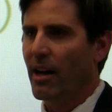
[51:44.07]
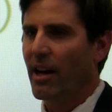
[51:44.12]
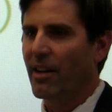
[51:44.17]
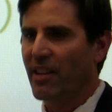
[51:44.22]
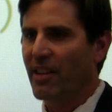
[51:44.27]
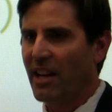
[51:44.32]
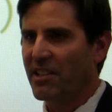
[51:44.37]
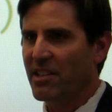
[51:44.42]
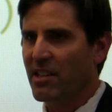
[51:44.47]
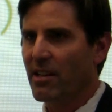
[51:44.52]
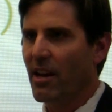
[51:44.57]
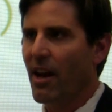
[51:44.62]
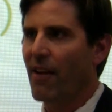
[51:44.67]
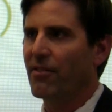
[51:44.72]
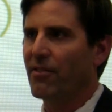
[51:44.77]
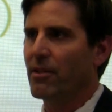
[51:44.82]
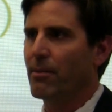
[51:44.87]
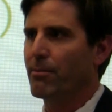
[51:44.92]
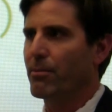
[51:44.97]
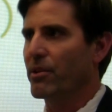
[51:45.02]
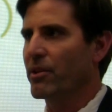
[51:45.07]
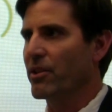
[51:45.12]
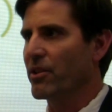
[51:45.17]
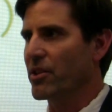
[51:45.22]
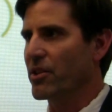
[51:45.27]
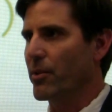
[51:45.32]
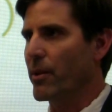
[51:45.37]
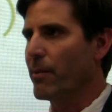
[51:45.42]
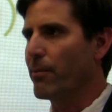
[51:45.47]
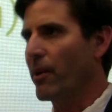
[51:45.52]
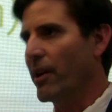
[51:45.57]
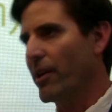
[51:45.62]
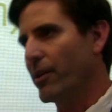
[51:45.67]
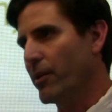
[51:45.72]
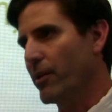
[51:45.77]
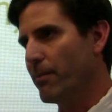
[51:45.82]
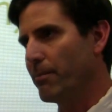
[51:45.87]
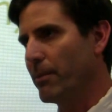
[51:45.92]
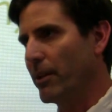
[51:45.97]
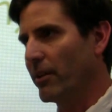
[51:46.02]
and that's enough to produce
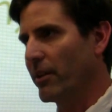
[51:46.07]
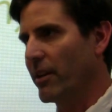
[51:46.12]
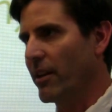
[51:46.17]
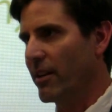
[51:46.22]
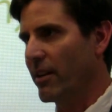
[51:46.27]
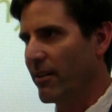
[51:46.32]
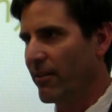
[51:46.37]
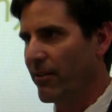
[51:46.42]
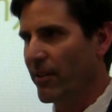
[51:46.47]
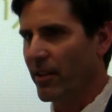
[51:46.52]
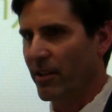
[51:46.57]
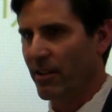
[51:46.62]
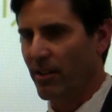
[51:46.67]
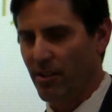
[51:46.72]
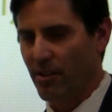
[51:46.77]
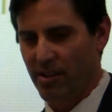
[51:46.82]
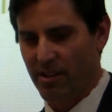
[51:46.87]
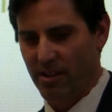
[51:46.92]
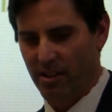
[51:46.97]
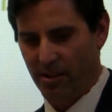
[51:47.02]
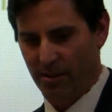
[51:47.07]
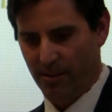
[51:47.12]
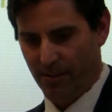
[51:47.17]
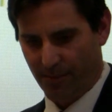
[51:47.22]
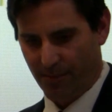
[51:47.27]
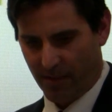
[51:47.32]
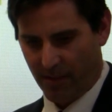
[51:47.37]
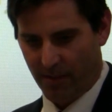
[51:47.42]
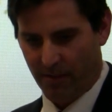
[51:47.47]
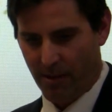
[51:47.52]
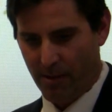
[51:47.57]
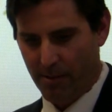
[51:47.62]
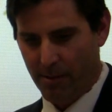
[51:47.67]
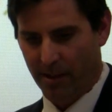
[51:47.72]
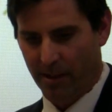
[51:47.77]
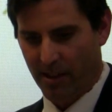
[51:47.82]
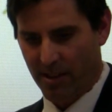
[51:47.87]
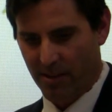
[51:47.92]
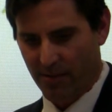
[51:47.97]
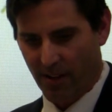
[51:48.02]
3.3 billion vehicles. So if
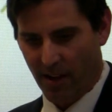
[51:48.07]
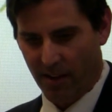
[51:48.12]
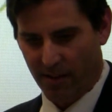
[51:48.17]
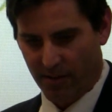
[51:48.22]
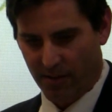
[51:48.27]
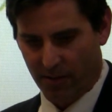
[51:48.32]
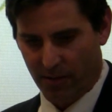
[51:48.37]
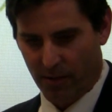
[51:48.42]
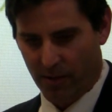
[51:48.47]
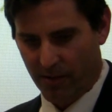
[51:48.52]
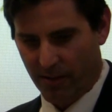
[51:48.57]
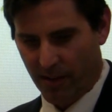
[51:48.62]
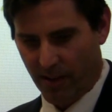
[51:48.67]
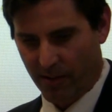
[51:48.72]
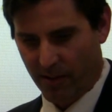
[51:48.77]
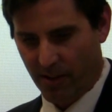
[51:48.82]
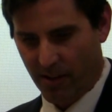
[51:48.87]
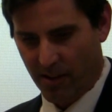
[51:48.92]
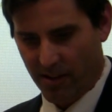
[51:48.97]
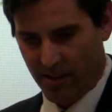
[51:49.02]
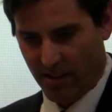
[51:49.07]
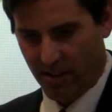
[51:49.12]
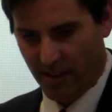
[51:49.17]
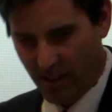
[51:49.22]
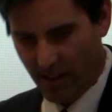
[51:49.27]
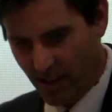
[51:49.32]
everybody gets four or five cars,